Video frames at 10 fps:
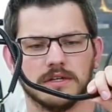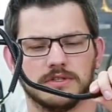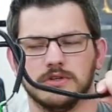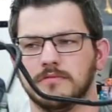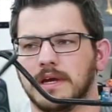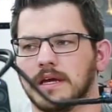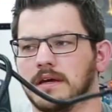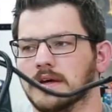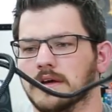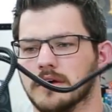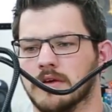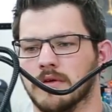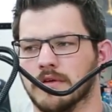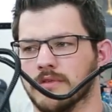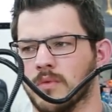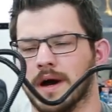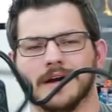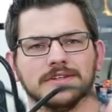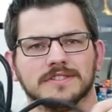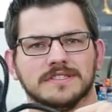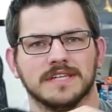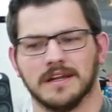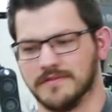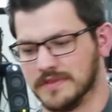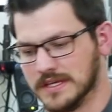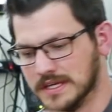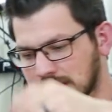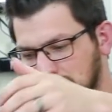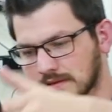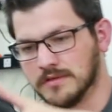tubing going over the wires instead of the